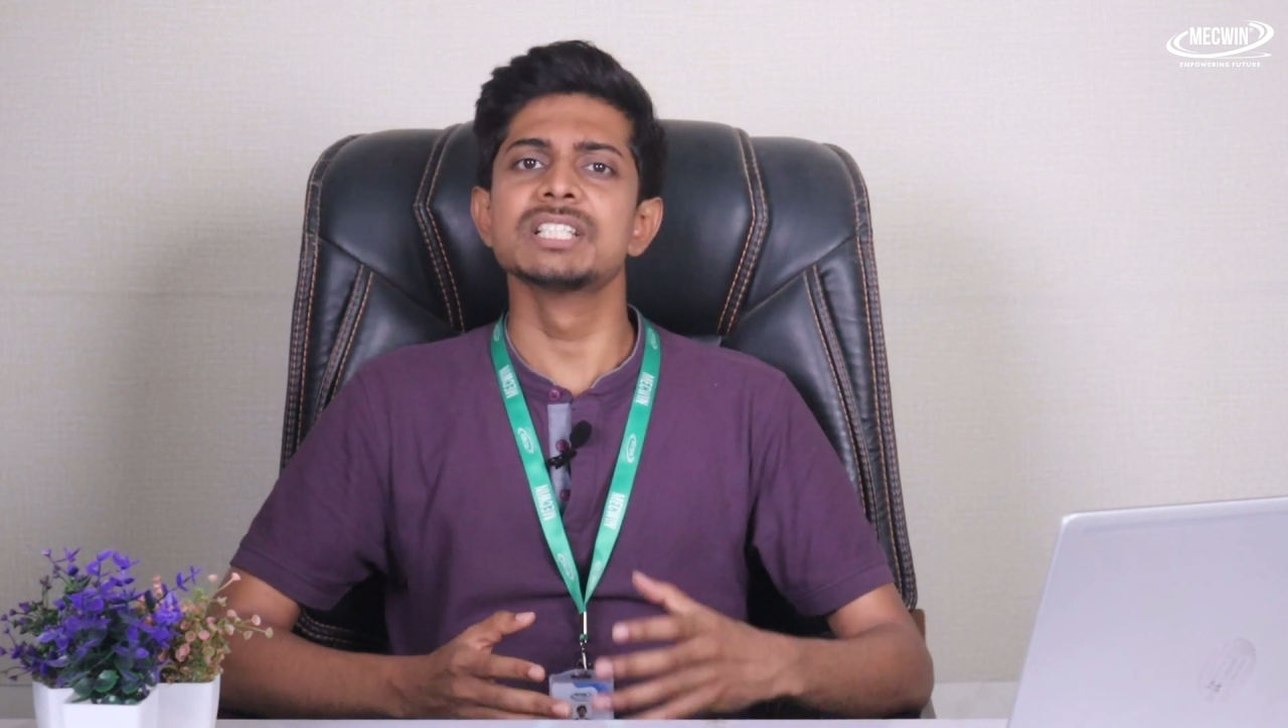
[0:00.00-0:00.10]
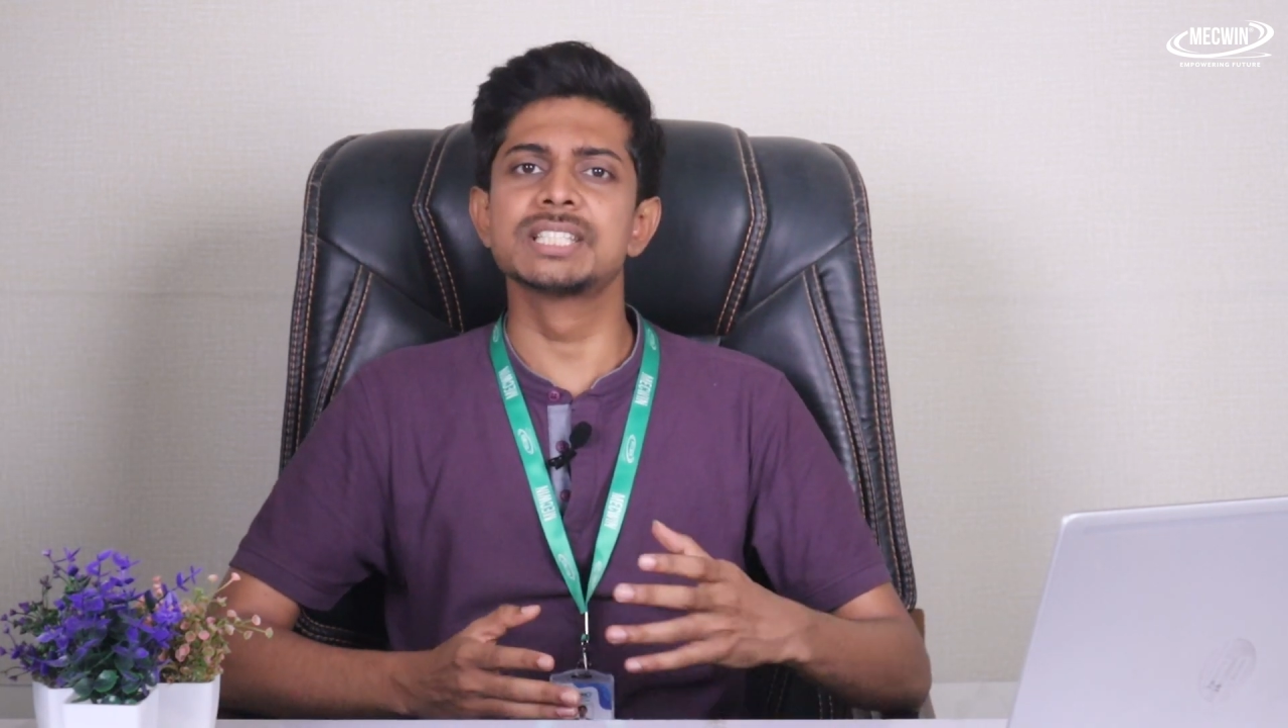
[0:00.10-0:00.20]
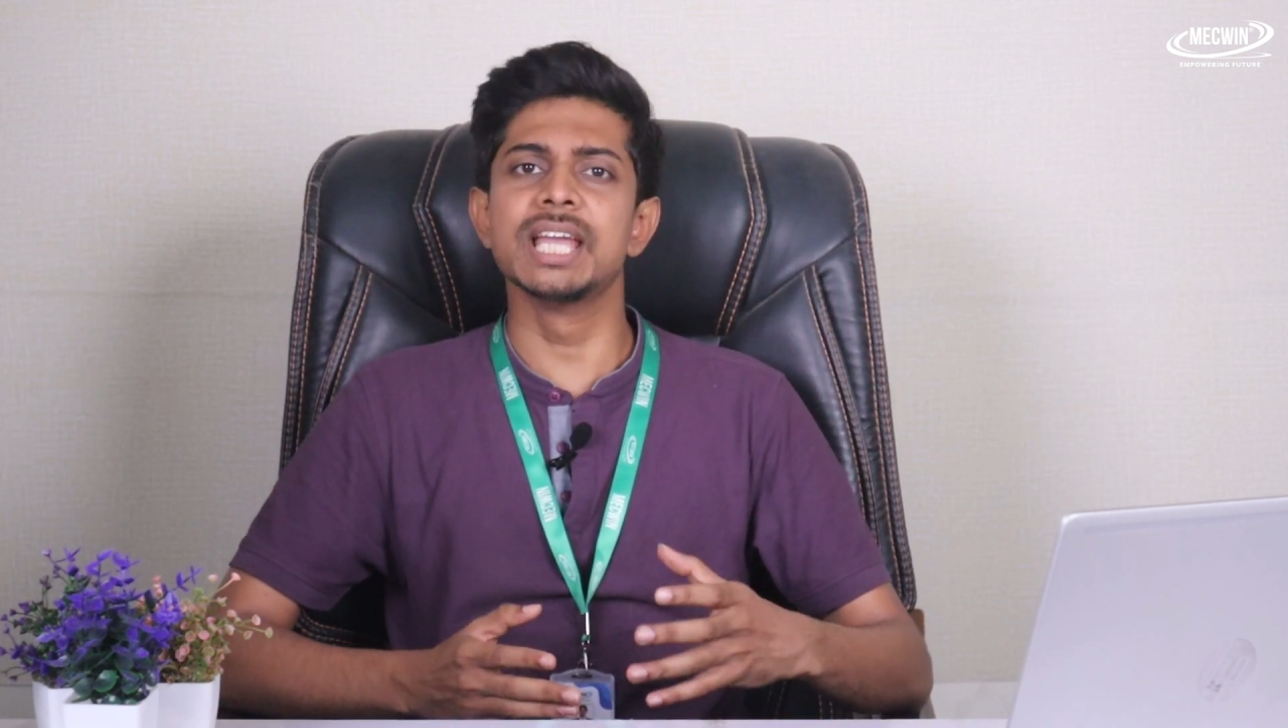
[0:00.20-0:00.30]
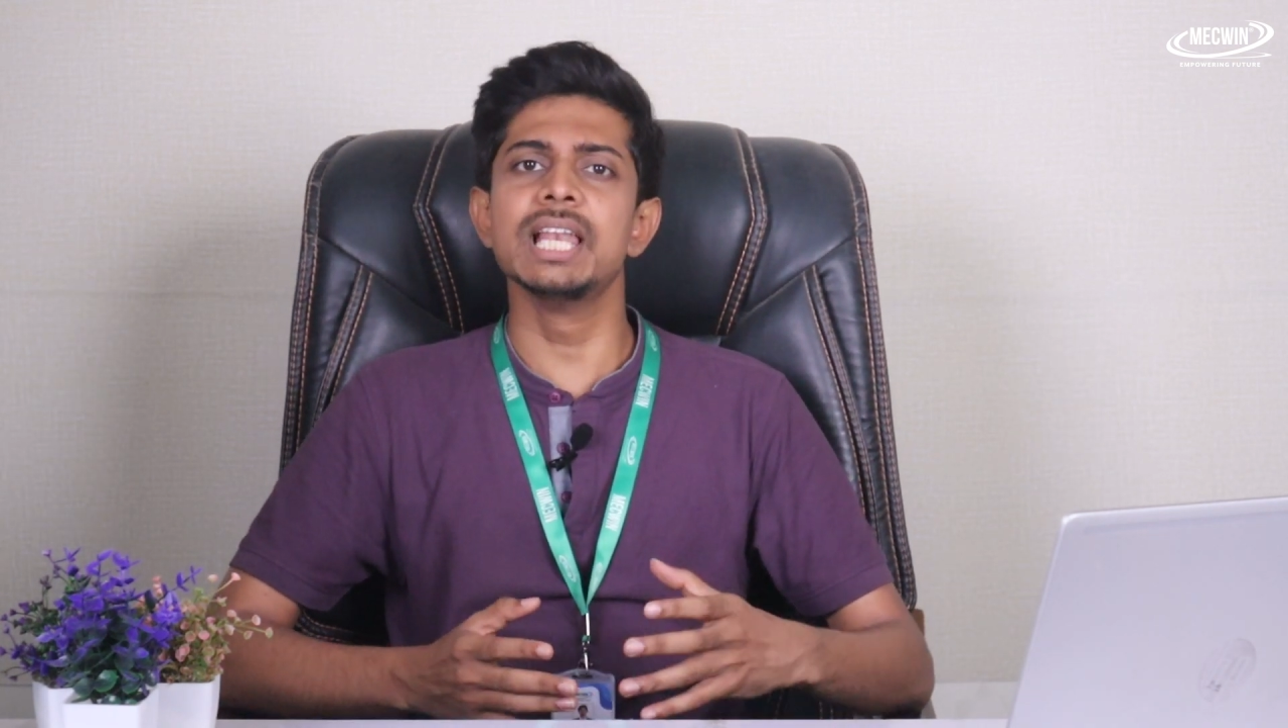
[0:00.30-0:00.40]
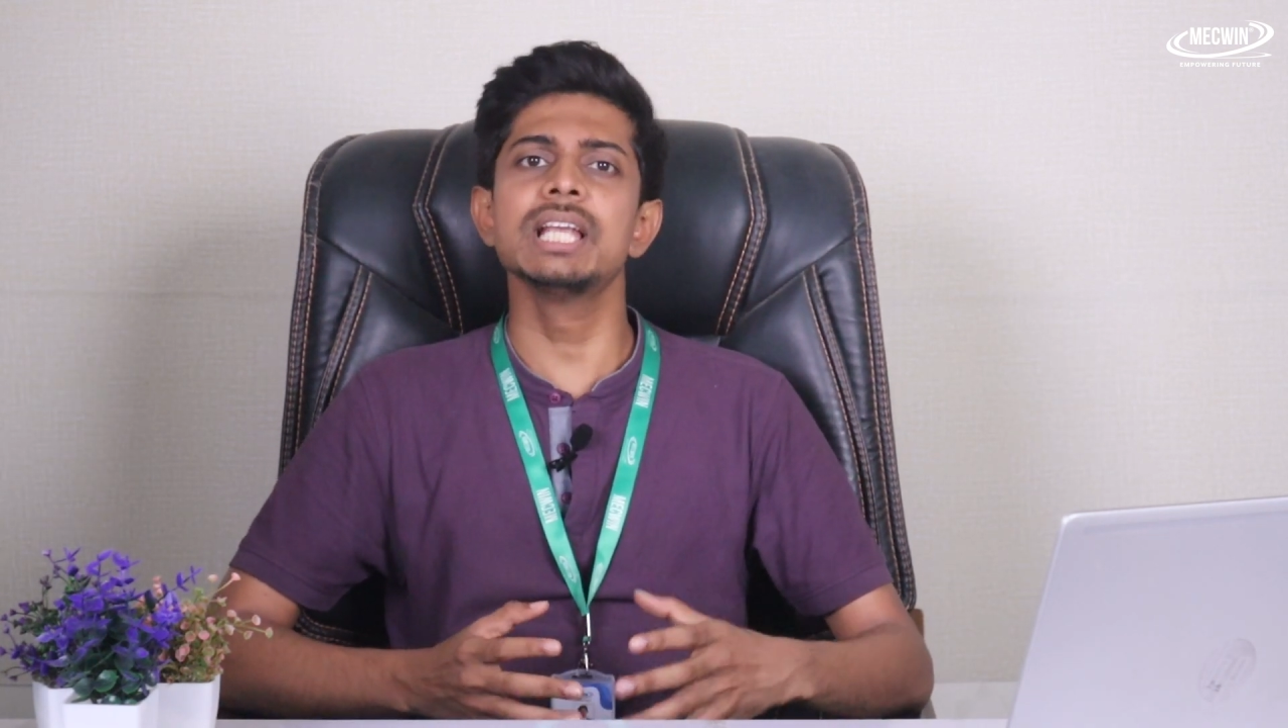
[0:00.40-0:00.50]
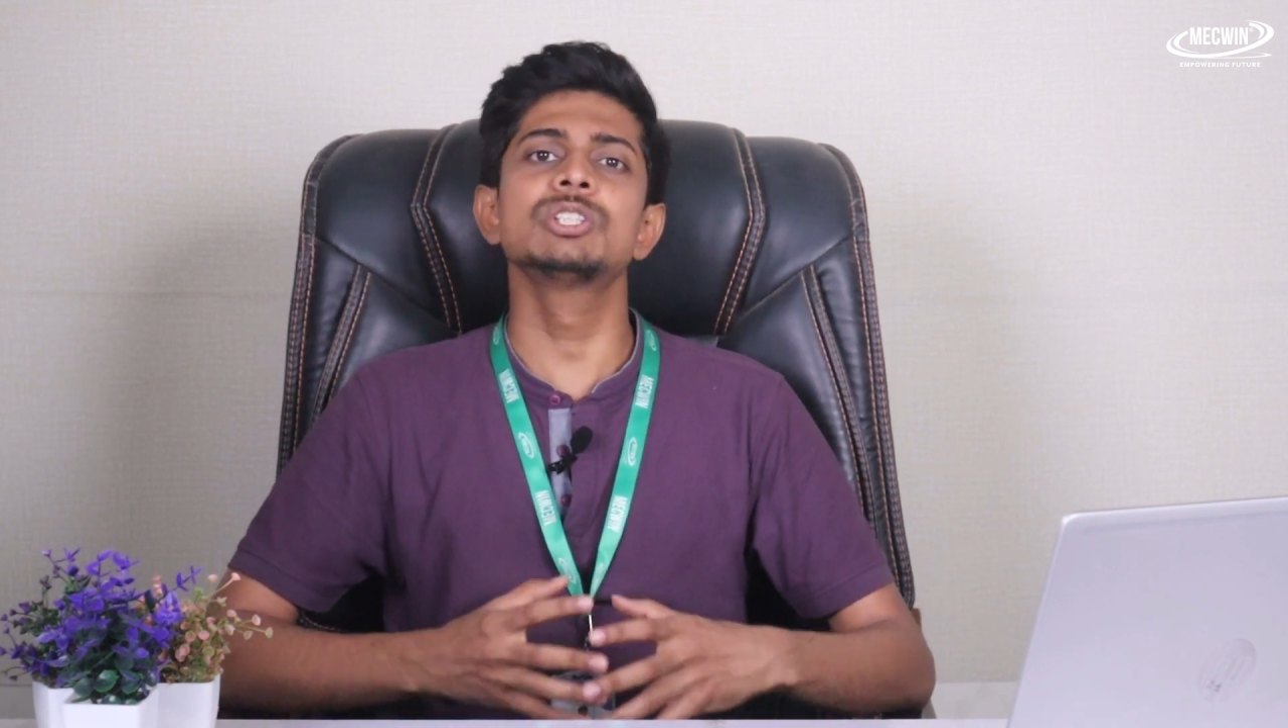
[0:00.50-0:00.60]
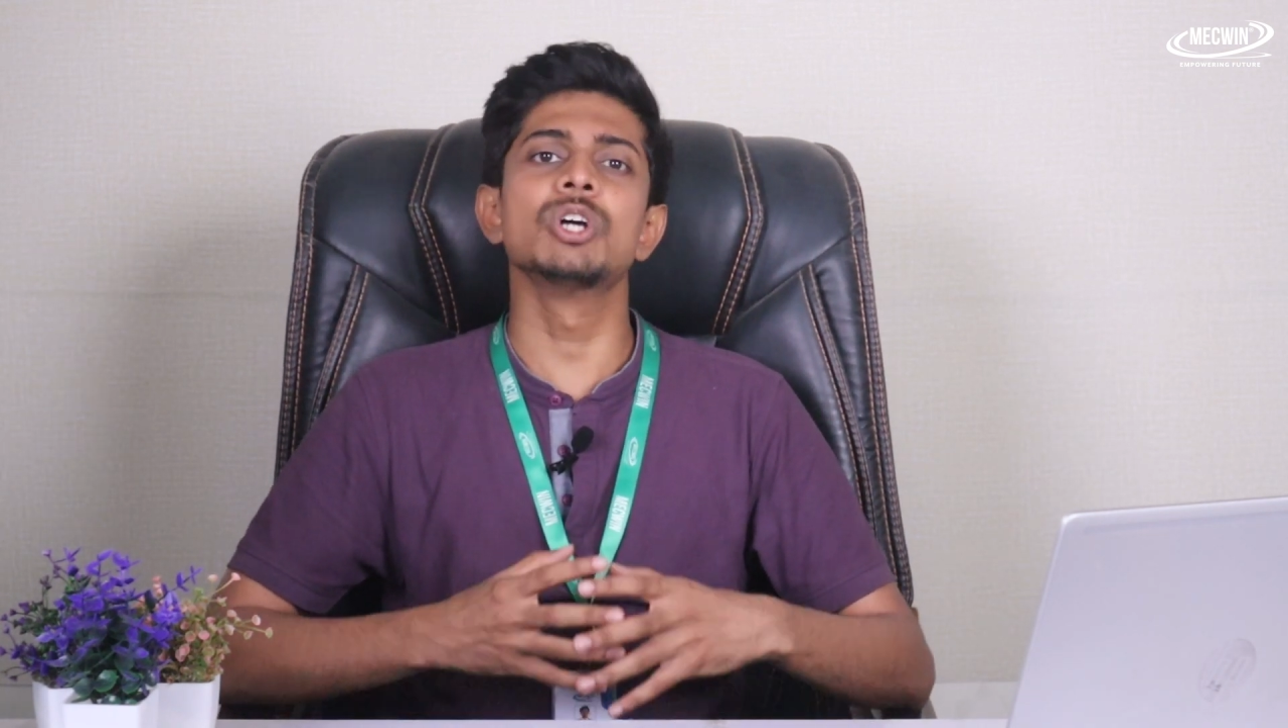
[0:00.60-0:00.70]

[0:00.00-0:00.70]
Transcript: scaling